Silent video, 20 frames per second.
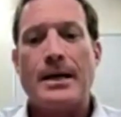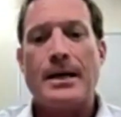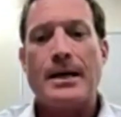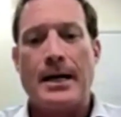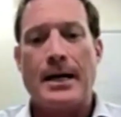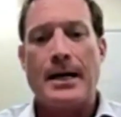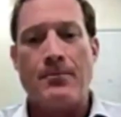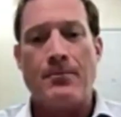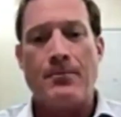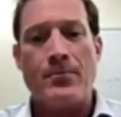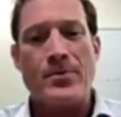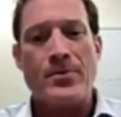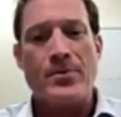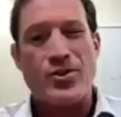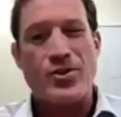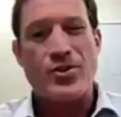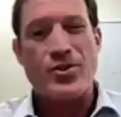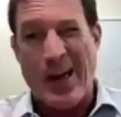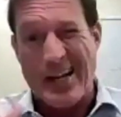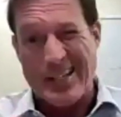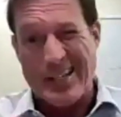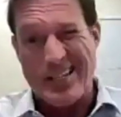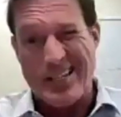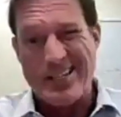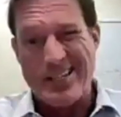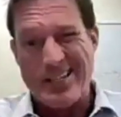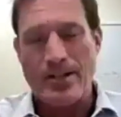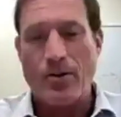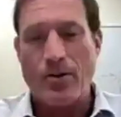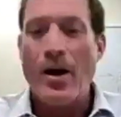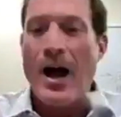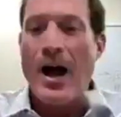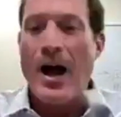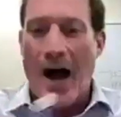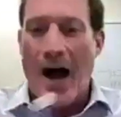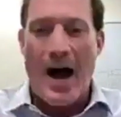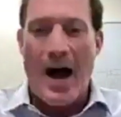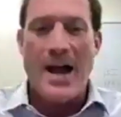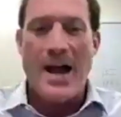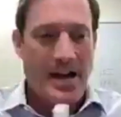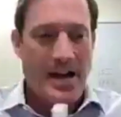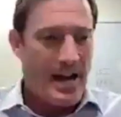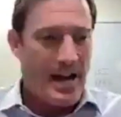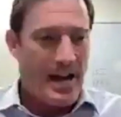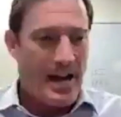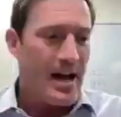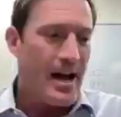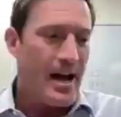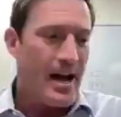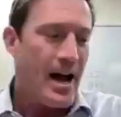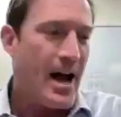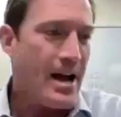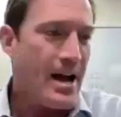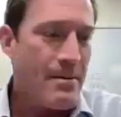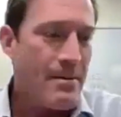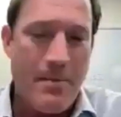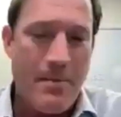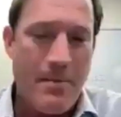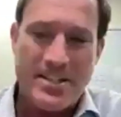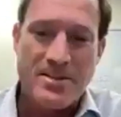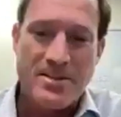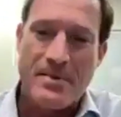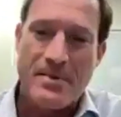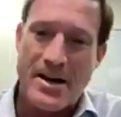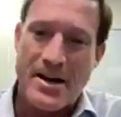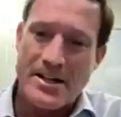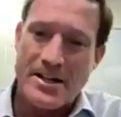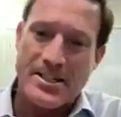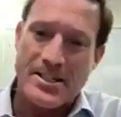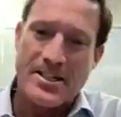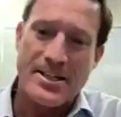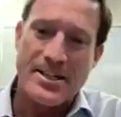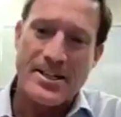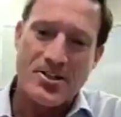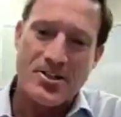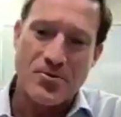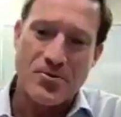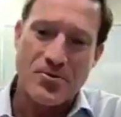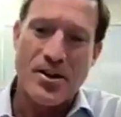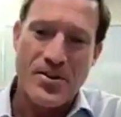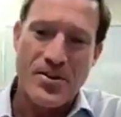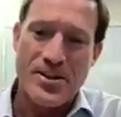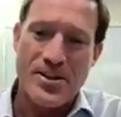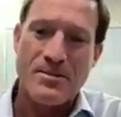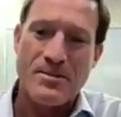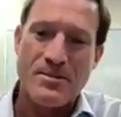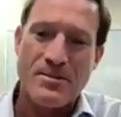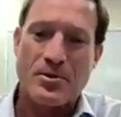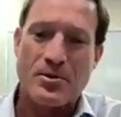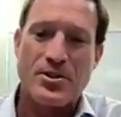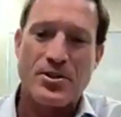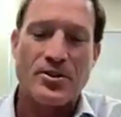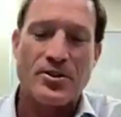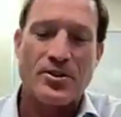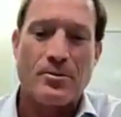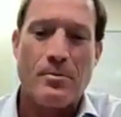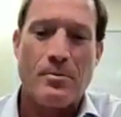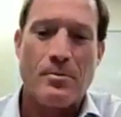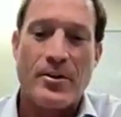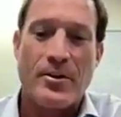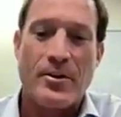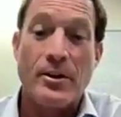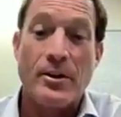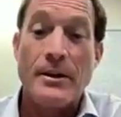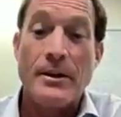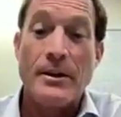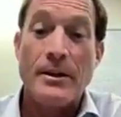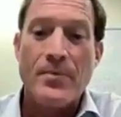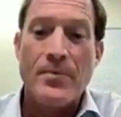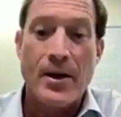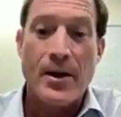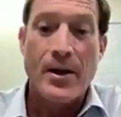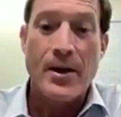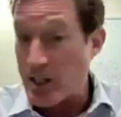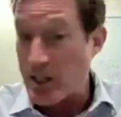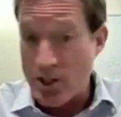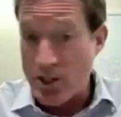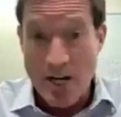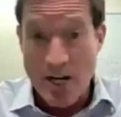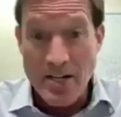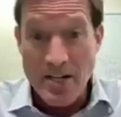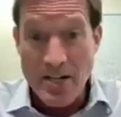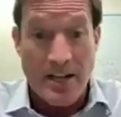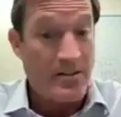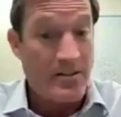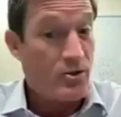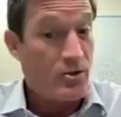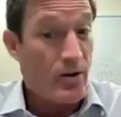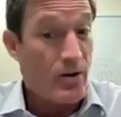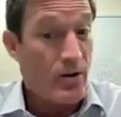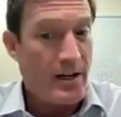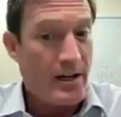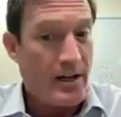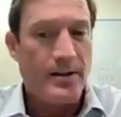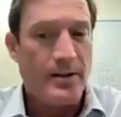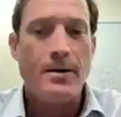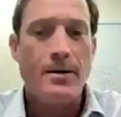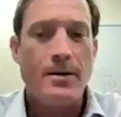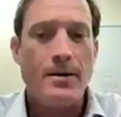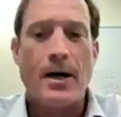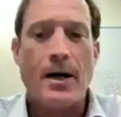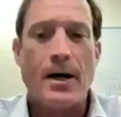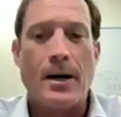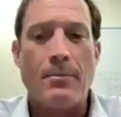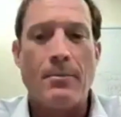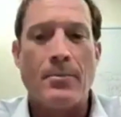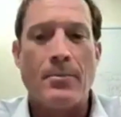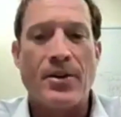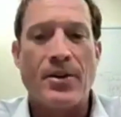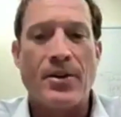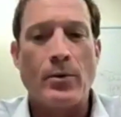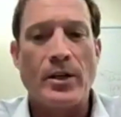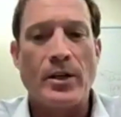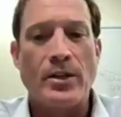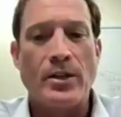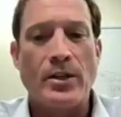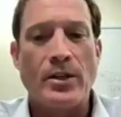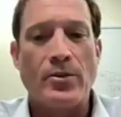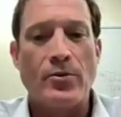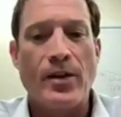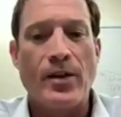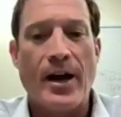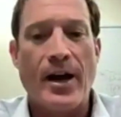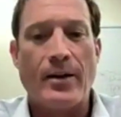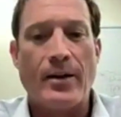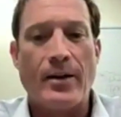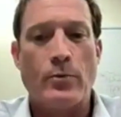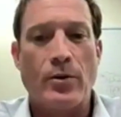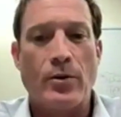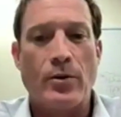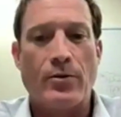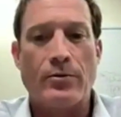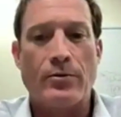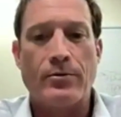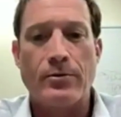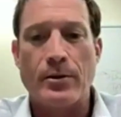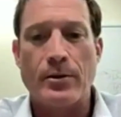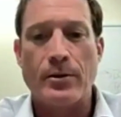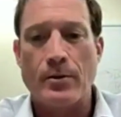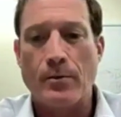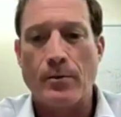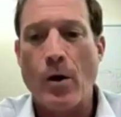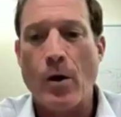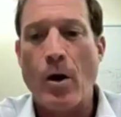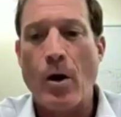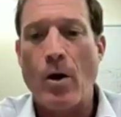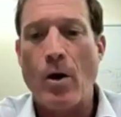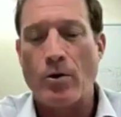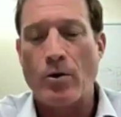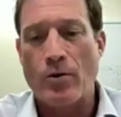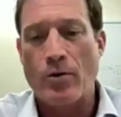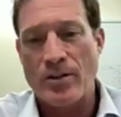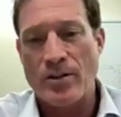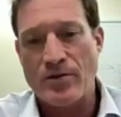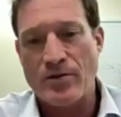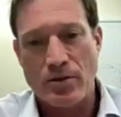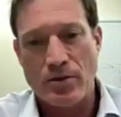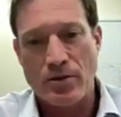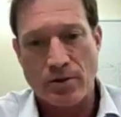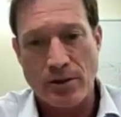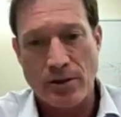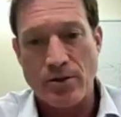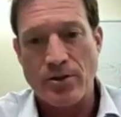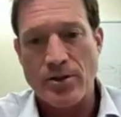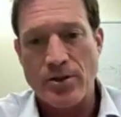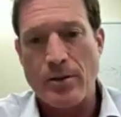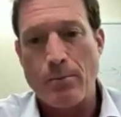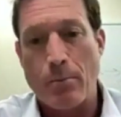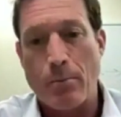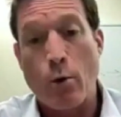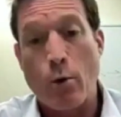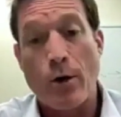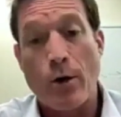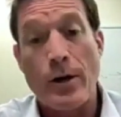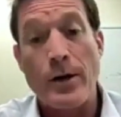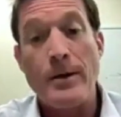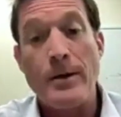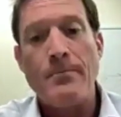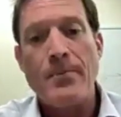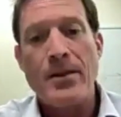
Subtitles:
So that's I am maximized to run this particular model, and we can change that. It's great. But that we need to do that with all cross-functional leaders on board,